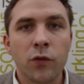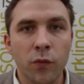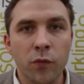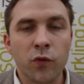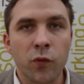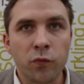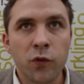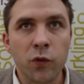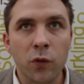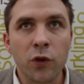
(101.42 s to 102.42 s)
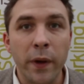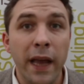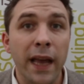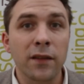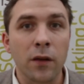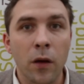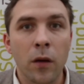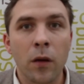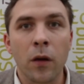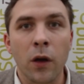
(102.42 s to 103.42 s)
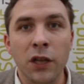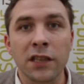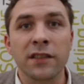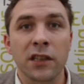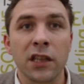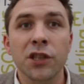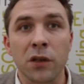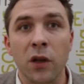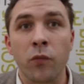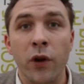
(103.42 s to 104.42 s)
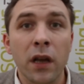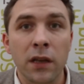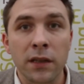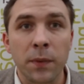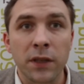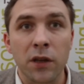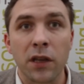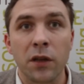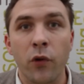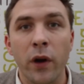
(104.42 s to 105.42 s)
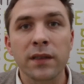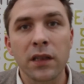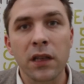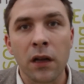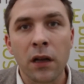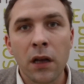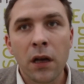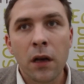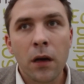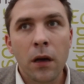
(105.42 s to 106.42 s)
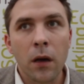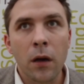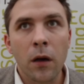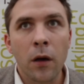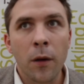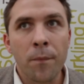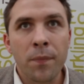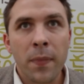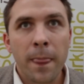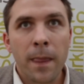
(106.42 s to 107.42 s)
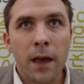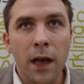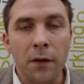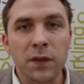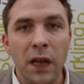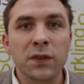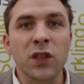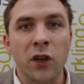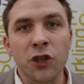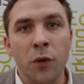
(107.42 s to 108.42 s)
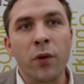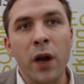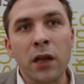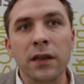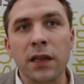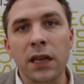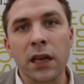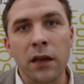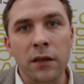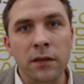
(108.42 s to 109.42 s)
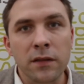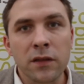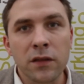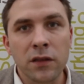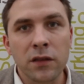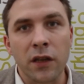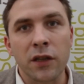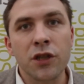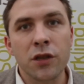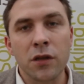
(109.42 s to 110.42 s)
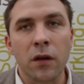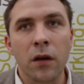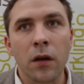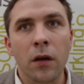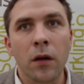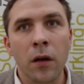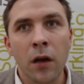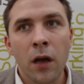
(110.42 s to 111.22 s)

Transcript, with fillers: to, to, to create uh, an international brand, especially in Brazil, uh, have, have, such a branding and such uh,